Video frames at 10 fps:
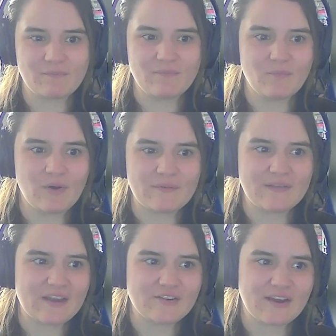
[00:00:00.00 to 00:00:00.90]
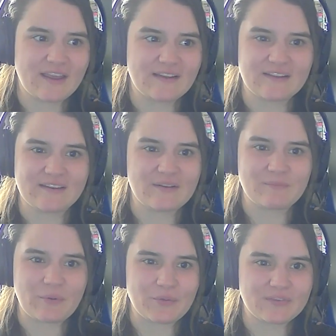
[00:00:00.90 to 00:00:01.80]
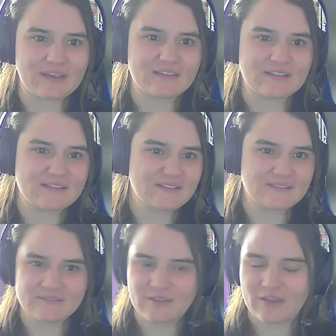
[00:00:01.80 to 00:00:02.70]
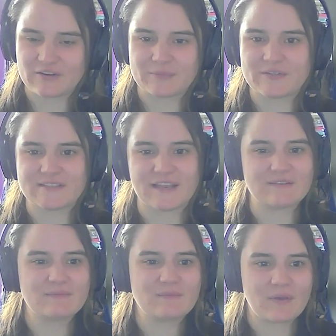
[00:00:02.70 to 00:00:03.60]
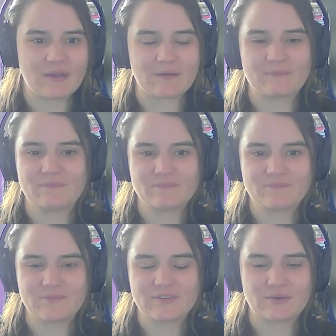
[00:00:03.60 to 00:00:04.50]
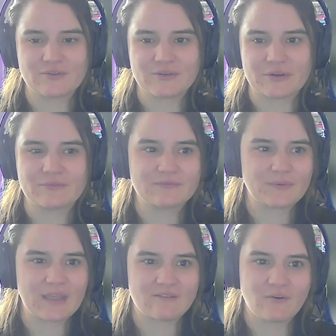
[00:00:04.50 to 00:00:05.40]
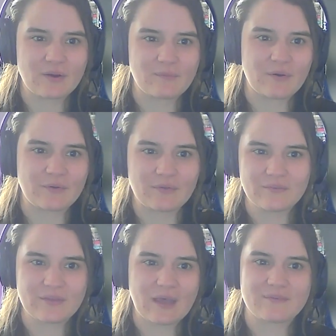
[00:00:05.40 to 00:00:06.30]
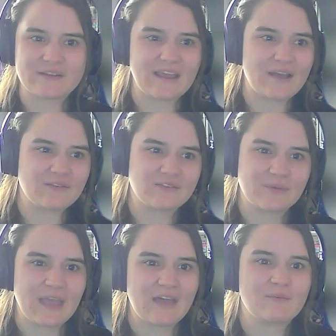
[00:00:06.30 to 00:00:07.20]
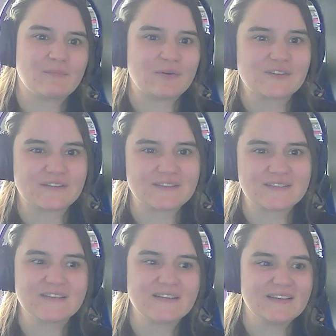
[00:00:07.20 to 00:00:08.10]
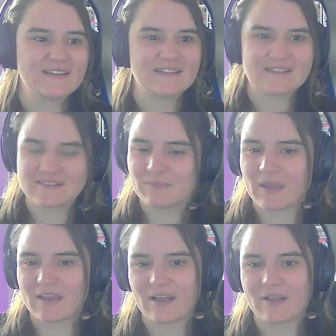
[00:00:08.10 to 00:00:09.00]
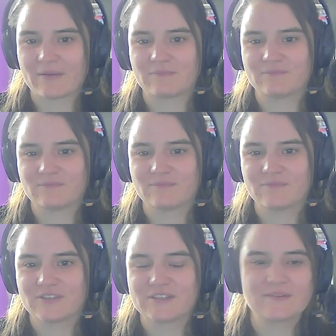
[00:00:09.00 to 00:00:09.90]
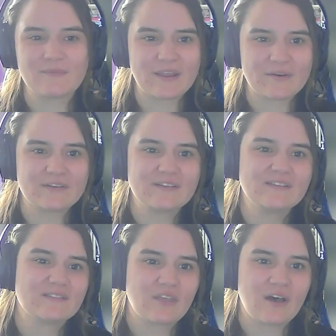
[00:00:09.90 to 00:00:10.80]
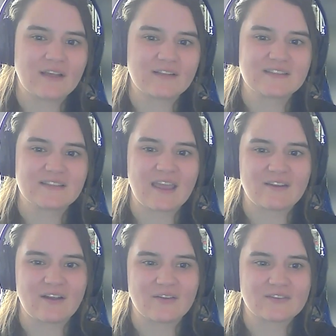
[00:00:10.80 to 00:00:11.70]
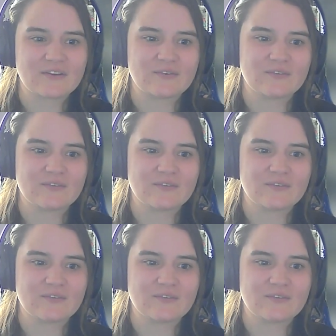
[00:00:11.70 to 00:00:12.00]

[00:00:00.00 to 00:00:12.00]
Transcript: what Kendra and Danielle both said, that's 100% so true. We have hormonal up and downs, we have emotions, but just in my own thoughts, I'd also